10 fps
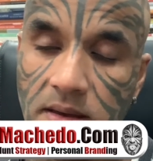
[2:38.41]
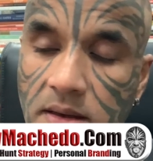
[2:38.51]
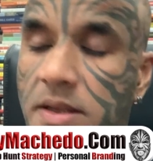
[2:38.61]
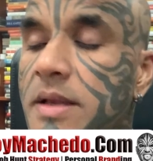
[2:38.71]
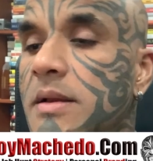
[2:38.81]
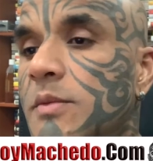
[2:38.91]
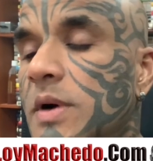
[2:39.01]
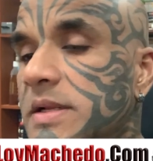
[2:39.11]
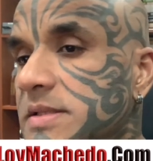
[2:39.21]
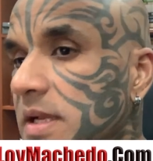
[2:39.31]
Okay.
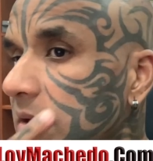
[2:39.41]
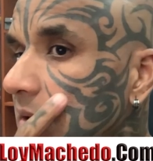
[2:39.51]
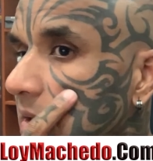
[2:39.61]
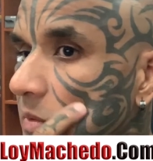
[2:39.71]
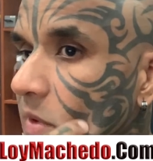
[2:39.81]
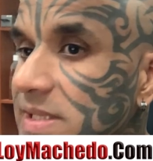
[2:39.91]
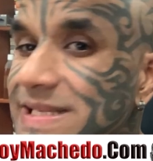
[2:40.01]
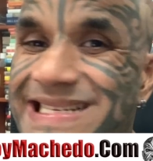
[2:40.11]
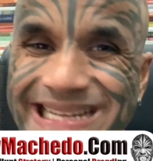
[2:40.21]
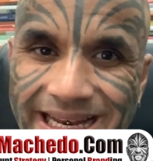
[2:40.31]
One is Signal and one
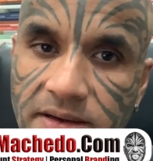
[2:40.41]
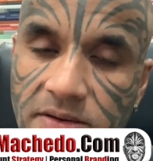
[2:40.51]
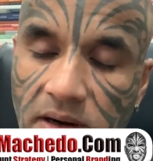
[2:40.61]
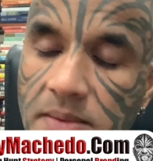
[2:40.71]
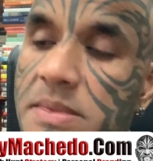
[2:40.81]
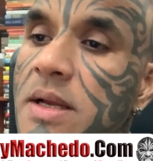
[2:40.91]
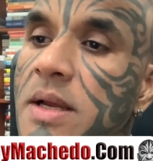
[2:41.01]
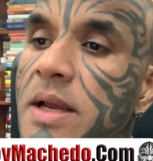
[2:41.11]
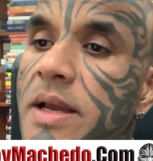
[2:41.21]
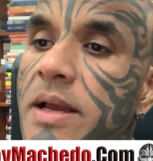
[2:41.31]
is Telegram.
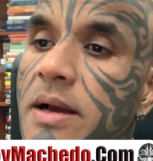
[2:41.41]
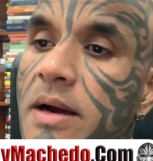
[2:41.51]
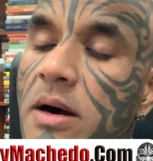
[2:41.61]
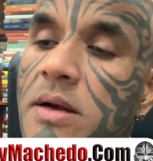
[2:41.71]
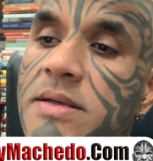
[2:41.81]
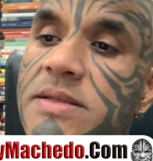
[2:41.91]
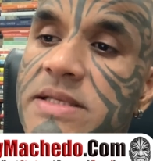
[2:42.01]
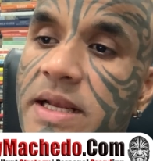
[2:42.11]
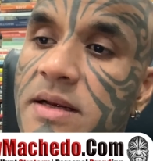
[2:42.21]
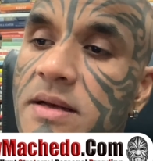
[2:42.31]
On
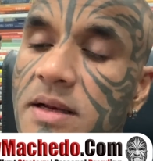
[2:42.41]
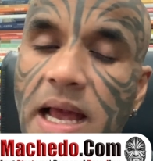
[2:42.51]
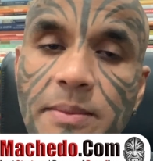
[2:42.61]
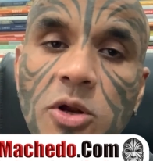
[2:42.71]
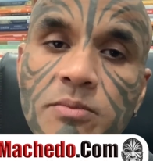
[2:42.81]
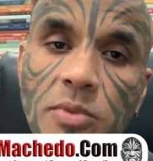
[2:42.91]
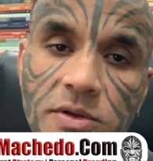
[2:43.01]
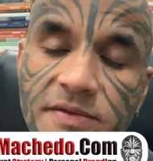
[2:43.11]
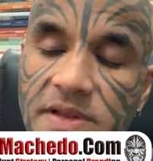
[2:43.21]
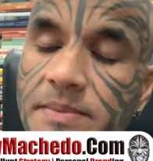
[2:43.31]
Signal, I'm on both
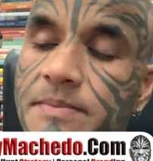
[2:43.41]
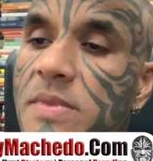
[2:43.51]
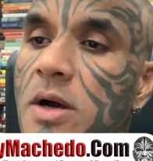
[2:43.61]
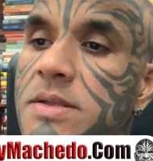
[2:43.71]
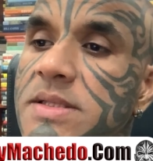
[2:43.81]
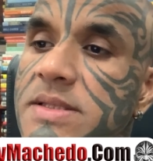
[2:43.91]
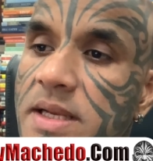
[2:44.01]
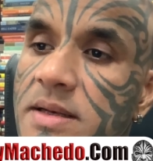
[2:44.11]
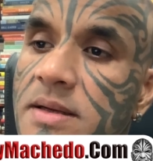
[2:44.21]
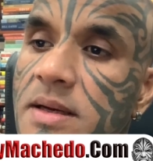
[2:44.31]
of them. On
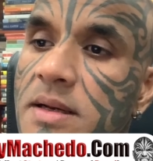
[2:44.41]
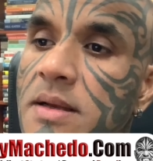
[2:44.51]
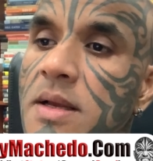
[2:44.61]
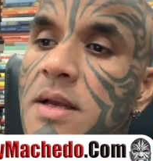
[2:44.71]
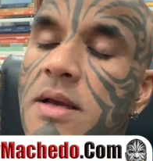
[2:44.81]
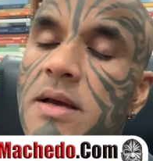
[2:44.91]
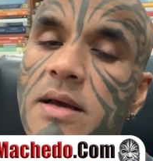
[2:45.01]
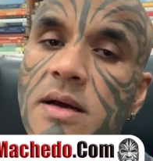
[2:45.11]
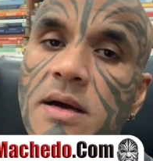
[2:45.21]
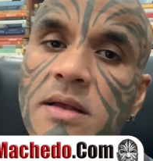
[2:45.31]
Signal,
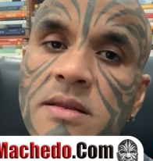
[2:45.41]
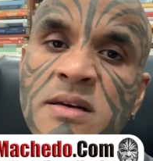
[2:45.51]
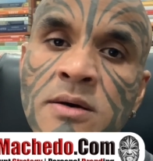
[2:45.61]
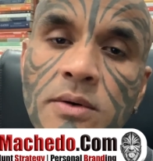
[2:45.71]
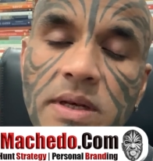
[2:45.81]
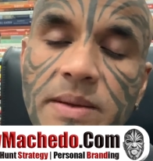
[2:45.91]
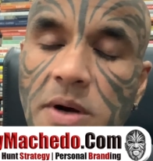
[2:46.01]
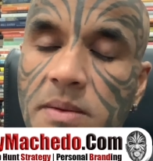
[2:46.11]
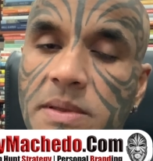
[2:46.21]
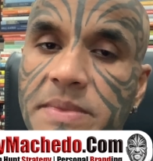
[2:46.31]
uh, the only
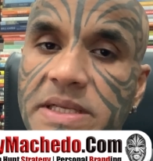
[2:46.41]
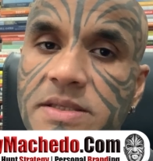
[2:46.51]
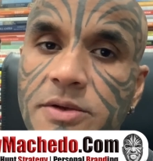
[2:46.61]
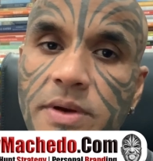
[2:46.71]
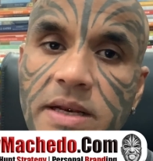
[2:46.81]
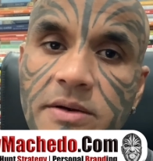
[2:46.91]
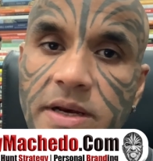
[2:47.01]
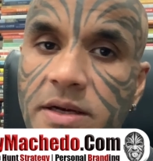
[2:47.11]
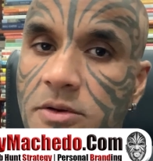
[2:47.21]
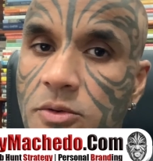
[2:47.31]
problem is you can
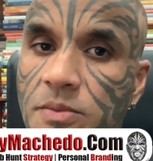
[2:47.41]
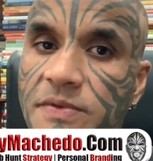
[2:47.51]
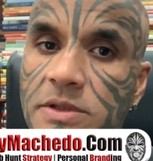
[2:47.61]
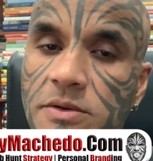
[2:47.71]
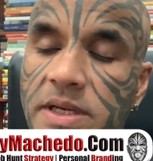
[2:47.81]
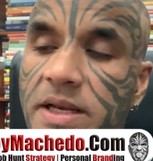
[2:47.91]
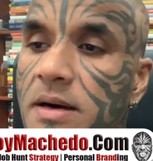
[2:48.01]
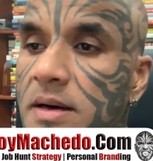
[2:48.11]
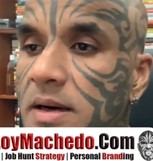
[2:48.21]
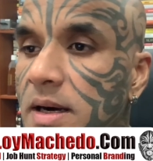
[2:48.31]
create a group with only
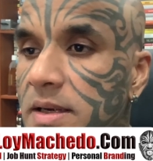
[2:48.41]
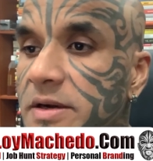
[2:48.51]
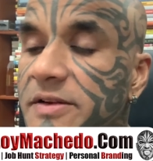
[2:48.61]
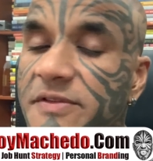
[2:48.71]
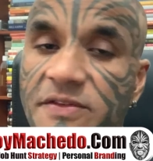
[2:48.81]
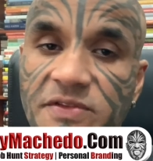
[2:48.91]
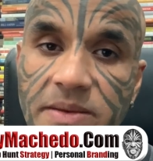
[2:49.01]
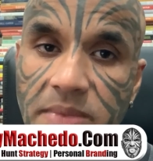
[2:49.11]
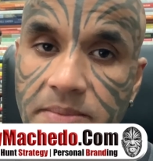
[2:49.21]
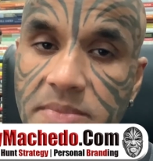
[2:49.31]
150
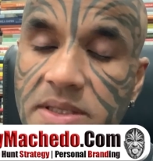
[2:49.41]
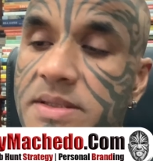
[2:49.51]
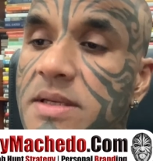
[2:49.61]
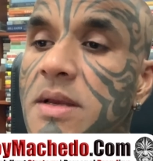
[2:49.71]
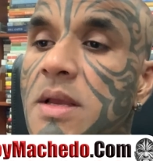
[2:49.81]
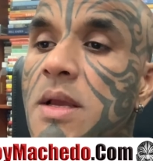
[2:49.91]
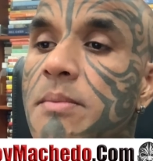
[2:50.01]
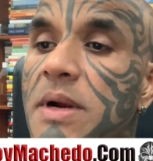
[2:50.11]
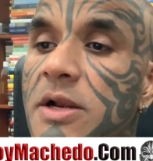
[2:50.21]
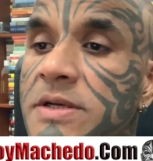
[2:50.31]
members.
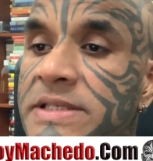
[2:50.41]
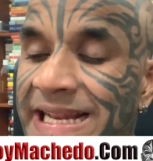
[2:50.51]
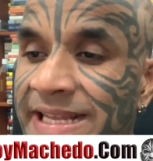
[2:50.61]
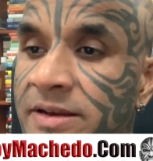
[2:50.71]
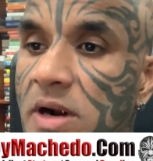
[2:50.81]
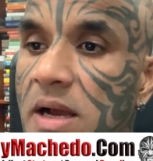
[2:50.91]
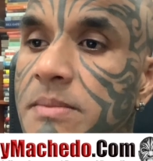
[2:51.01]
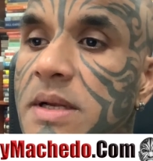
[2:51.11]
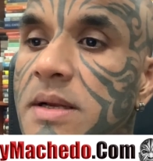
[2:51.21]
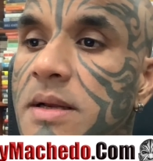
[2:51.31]
But on
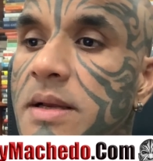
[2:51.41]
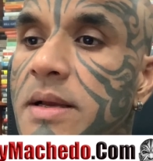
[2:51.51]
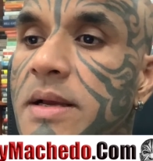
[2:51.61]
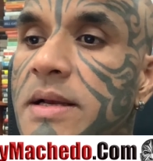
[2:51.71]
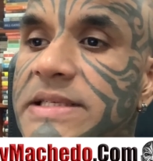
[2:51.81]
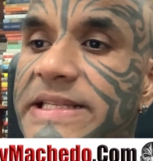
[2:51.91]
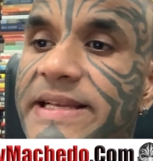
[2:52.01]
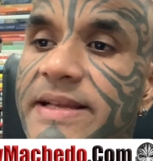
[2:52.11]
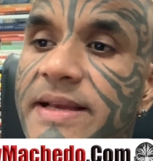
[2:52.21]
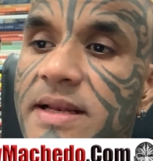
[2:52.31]
Telegram, uh, T
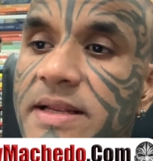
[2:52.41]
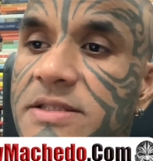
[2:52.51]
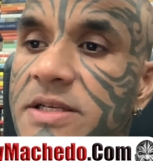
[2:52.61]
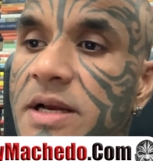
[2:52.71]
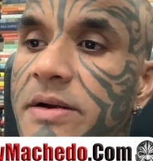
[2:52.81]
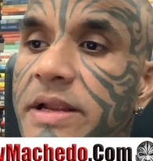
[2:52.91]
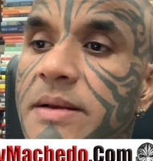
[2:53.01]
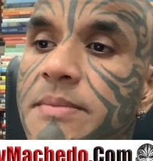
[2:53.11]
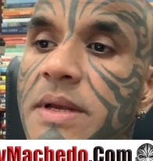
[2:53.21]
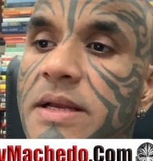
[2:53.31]
E L E G R E
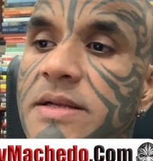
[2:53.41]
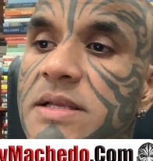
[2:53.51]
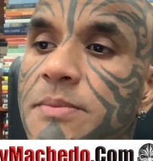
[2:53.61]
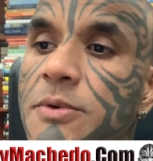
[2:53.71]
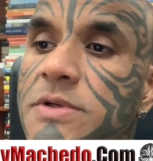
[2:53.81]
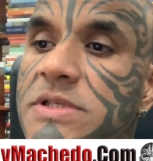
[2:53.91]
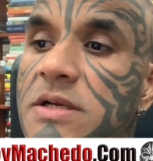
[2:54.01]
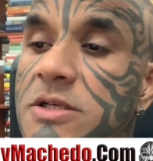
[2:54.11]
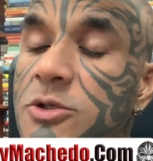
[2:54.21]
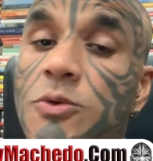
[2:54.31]
M. It supports
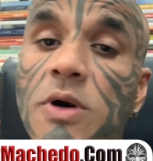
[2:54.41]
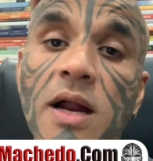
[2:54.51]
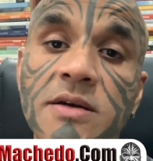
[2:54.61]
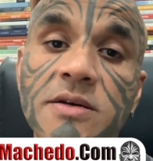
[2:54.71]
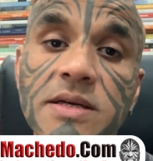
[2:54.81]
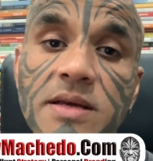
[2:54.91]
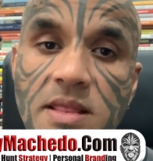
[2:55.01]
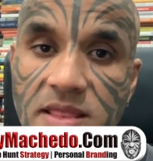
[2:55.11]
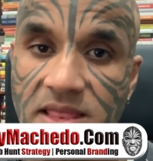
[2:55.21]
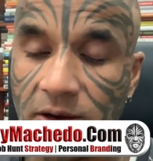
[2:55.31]

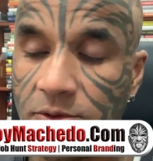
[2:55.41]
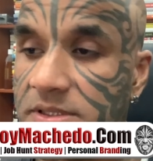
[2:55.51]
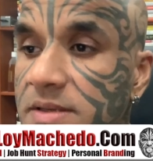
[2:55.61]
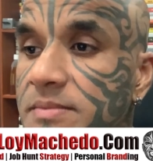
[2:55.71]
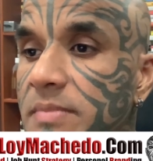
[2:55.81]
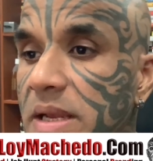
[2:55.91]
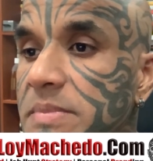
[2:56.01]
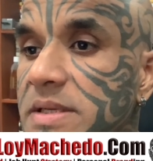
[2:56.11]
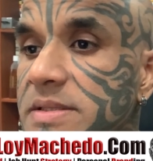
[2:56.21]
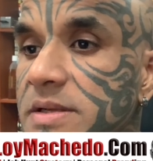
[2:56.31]
200,000
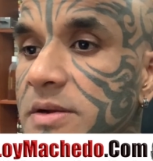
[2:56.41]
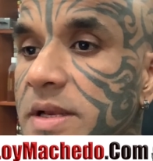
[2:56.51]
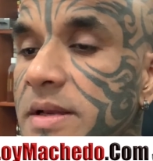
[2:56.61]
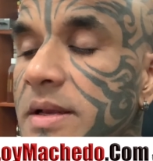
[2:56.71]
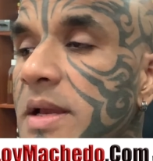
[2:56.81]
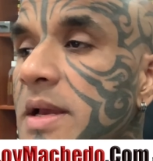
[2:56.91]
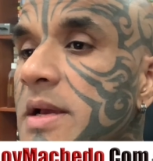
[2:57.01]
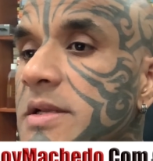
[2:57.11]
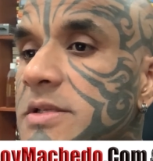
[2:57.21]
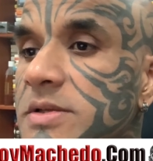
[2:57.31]
members. Okay.
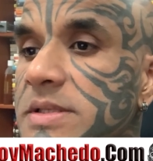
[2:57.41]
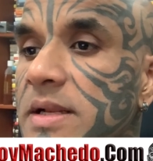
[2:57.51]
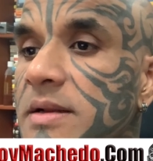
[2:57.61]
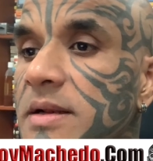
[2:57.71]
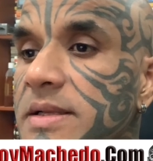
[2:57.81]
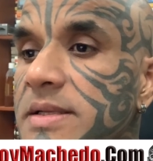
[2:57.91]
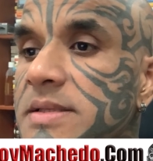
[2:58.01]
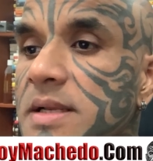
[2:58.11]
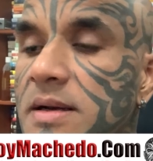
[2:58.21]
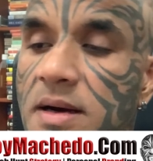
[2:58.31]
So Signal
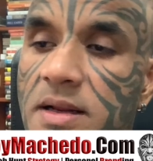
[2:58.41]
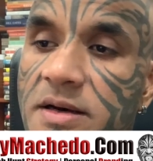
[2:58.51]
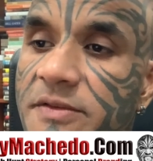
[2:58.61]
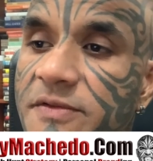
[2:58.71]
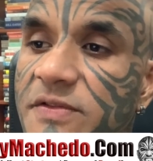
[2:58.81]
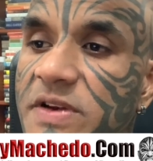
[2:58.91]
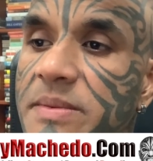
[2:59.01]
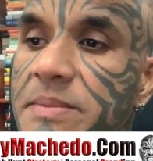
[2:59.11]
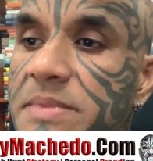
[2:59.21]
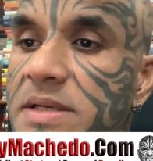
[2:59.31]
is 150
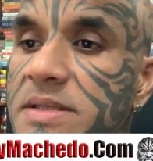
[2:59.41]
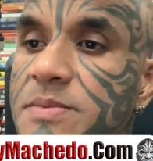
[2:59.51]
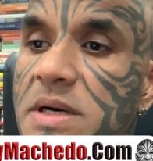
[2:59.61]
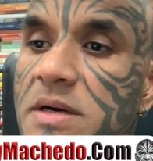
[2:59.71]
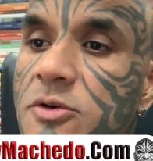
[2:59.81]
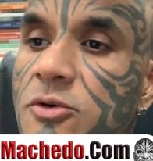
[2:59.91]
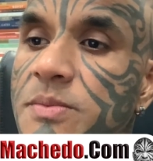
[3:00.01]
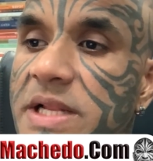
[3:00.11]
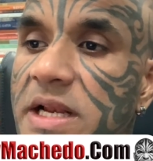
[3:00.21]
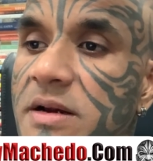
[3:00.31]
members per group.
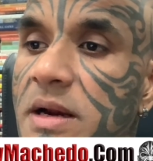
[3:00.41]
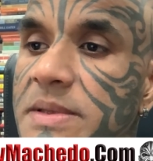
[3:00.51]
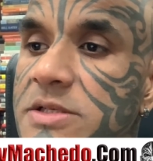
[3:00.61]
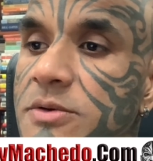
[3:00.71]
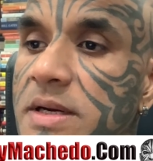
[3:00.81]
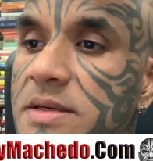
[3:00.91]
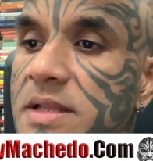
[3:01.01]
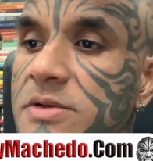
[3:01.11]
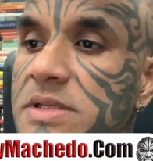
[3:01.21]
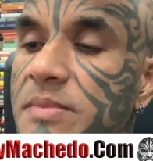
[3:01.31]
Telegram is
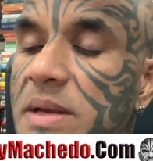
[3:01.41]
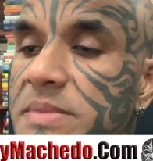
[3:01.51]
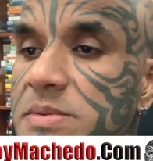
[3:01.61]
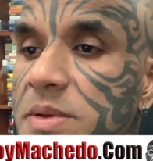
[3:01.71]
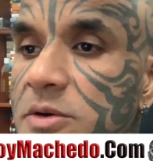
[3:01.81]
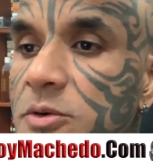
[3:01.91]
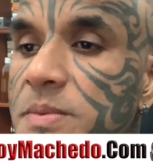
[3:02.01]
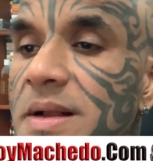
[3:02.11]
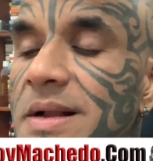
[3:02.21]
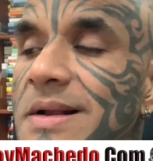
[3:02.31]
200,000 members per group.
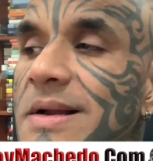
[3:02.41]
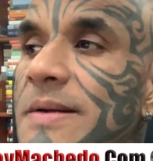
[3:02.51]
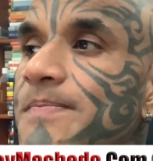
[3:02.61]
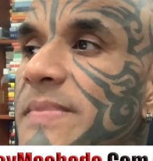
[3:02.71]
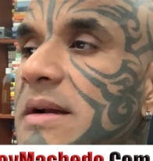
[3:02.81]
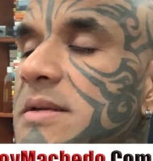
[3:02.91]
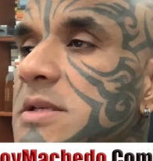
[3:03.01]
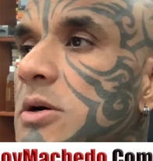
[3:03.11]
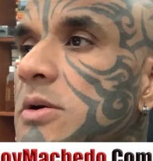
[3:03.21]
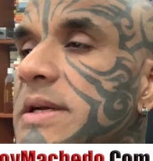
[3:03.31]

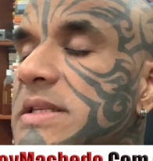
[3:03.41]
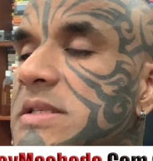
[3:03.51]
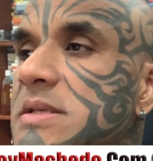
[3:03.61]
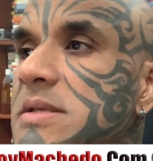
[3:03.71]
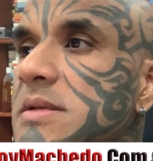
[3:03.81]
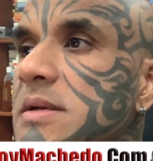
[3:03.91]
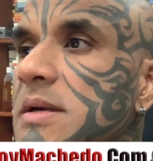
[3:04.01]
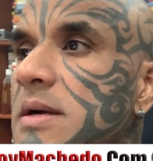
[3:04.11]
So it's, uh,